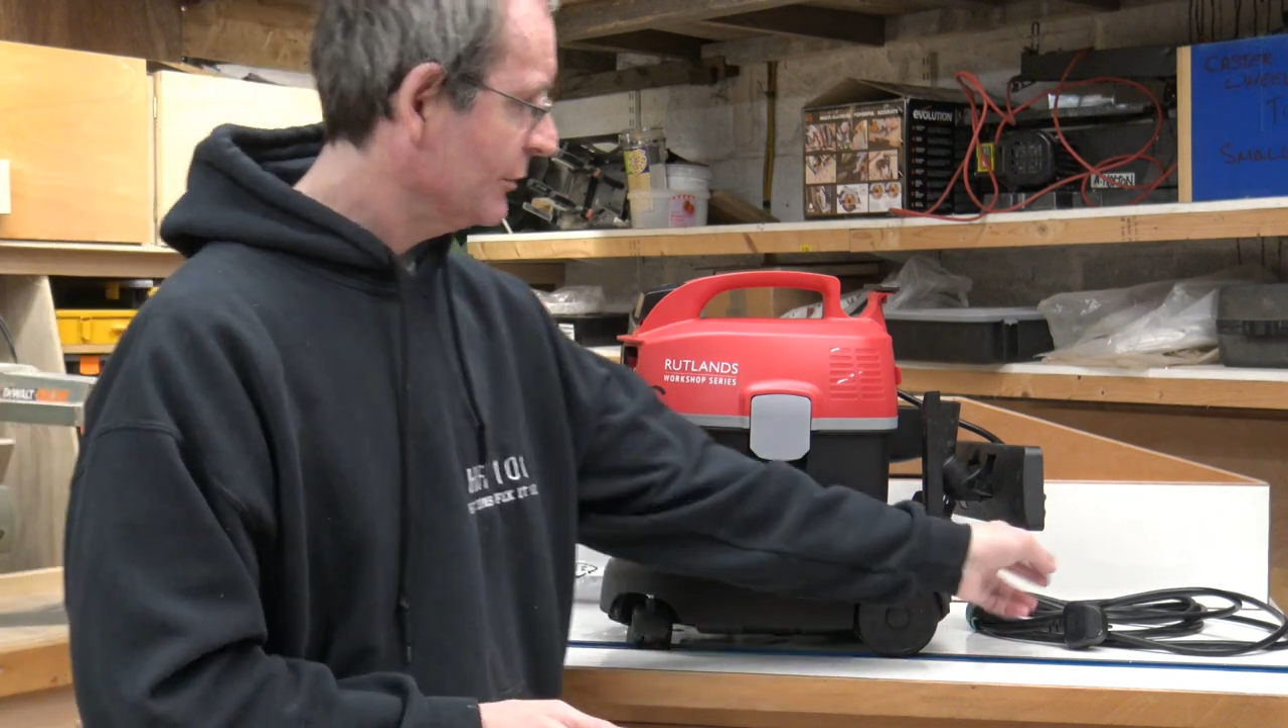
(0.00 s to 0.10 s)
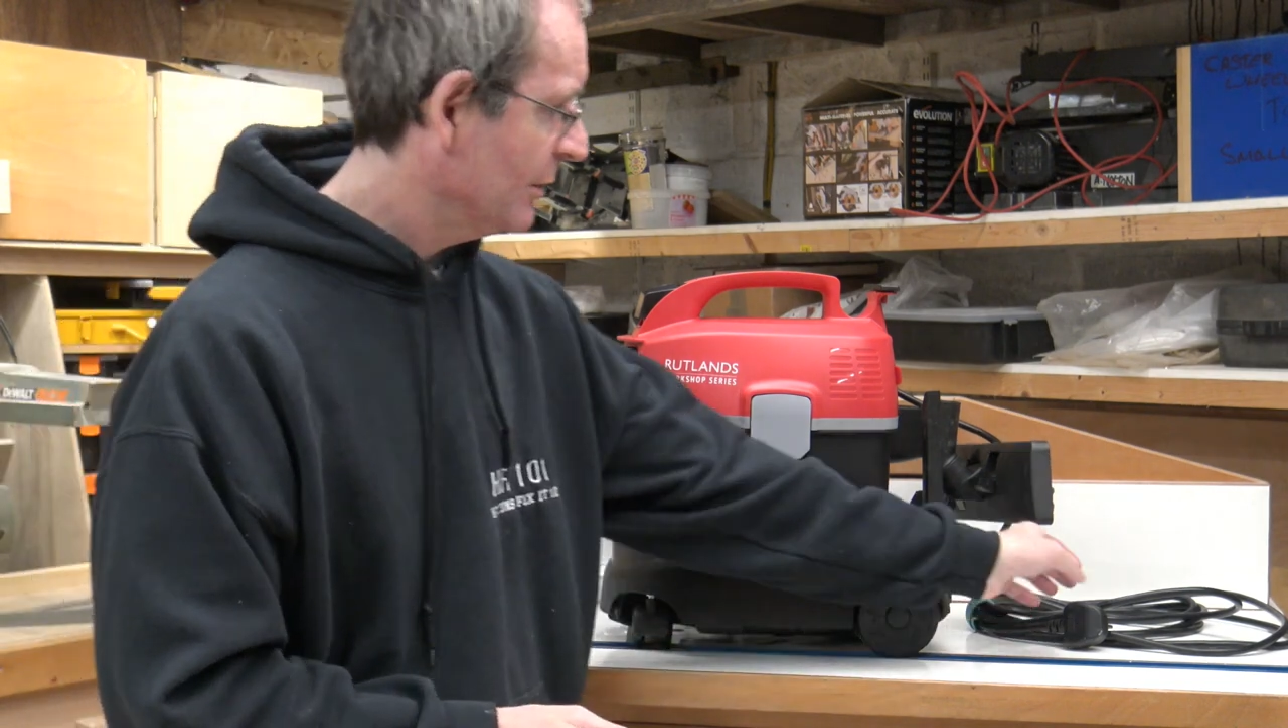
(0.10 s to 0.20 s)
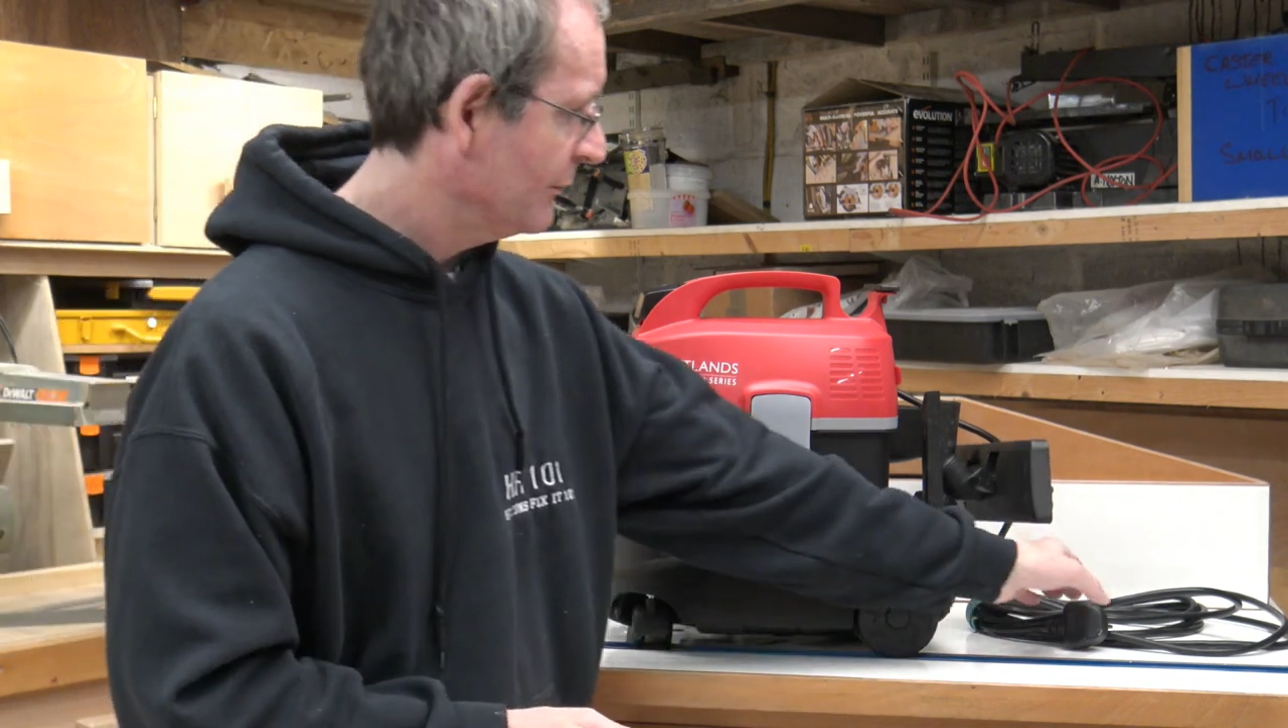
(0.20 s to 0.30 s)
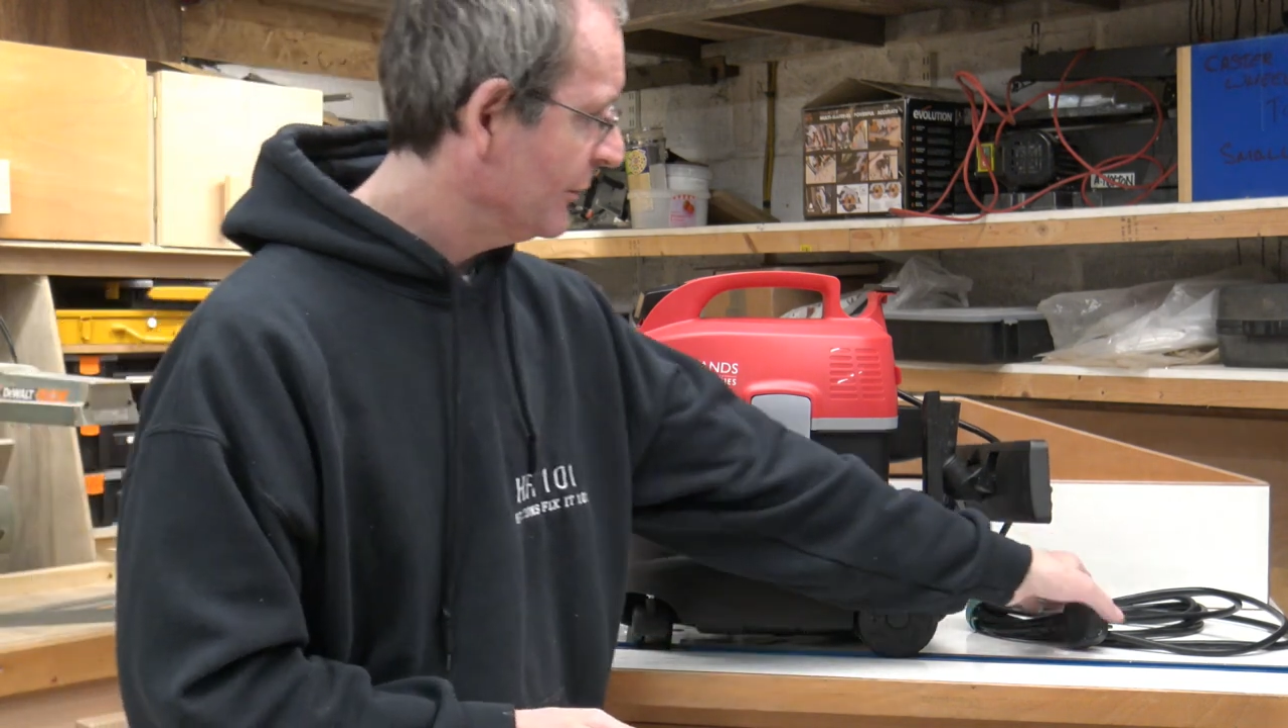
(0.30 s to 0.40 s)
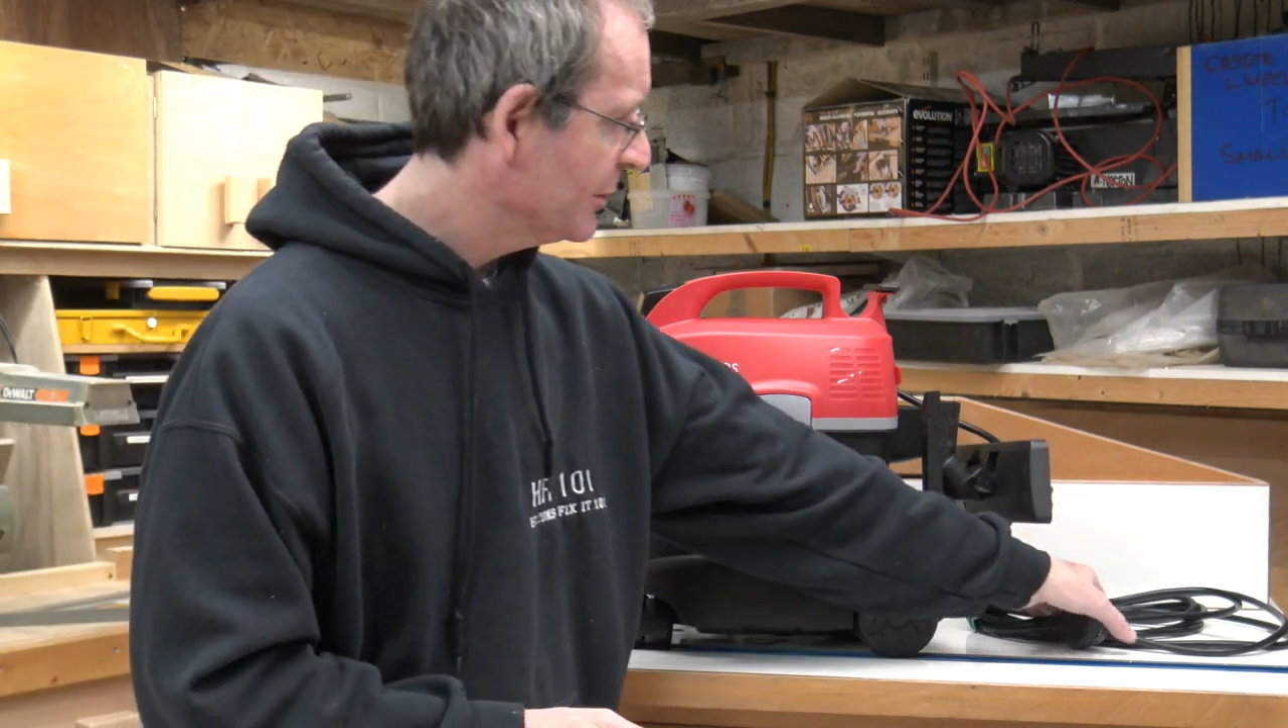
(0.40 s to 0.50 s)

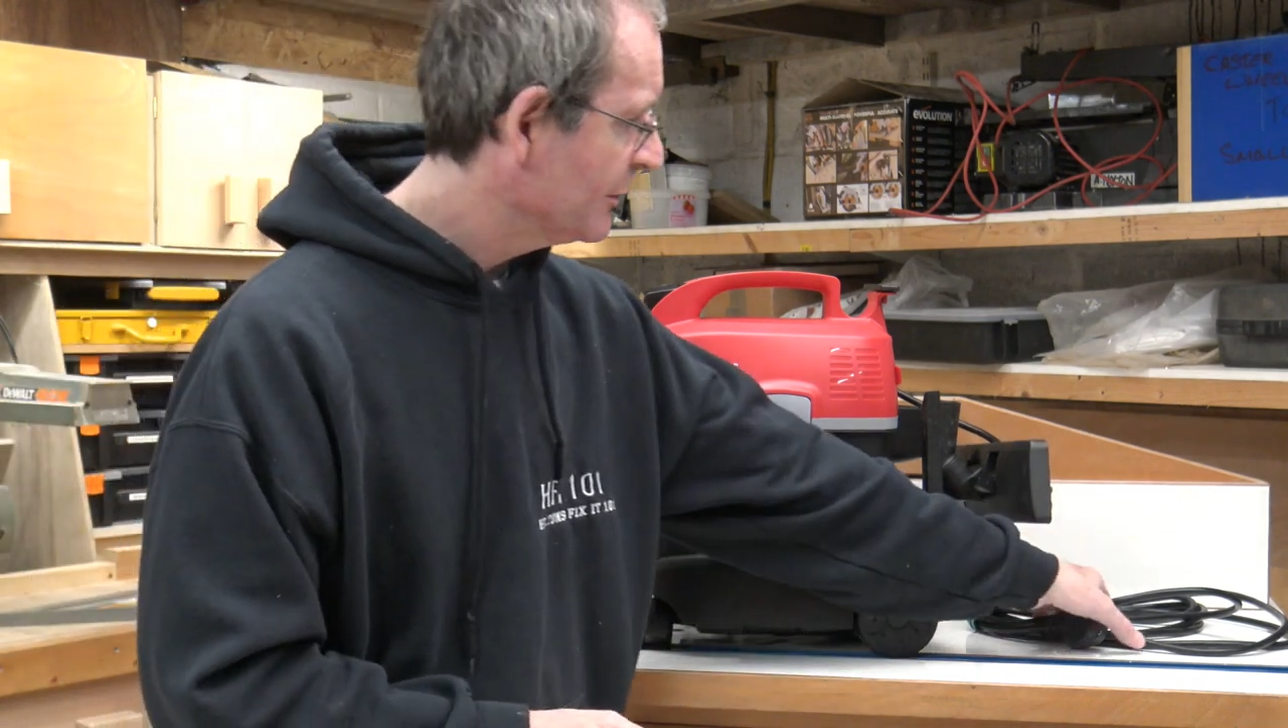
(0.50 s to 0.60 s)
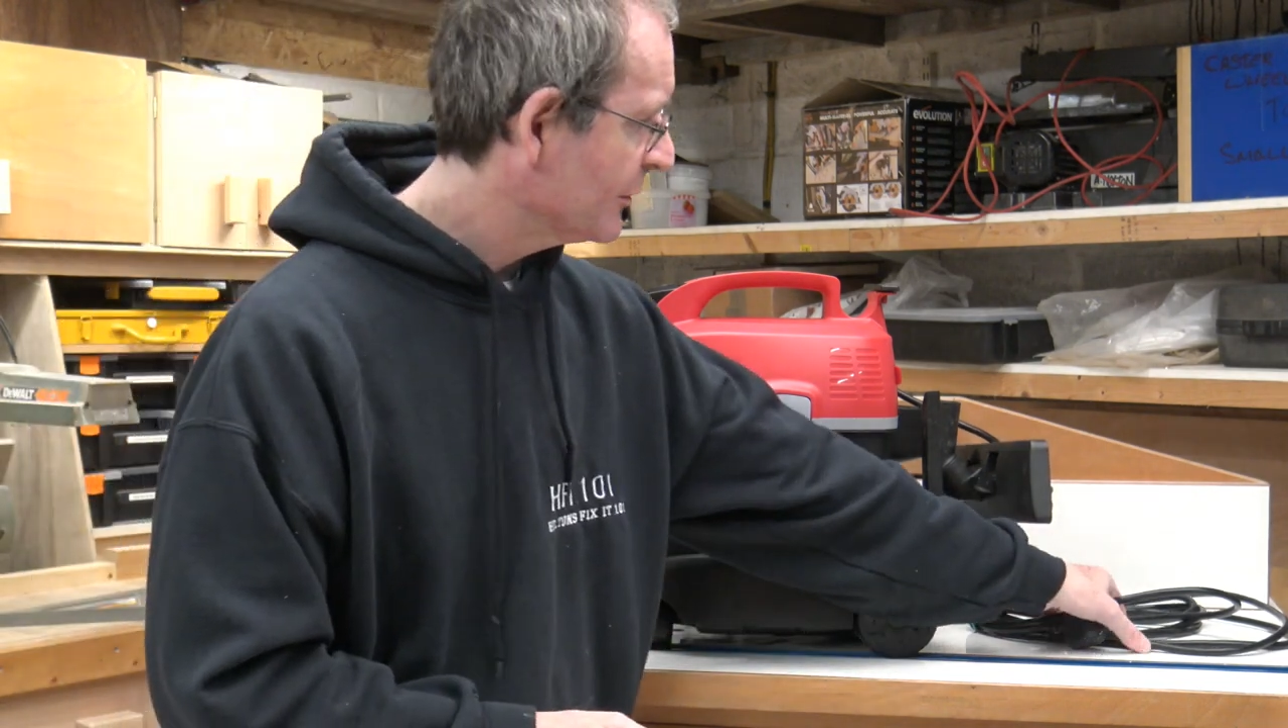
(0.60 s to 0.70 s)
a very,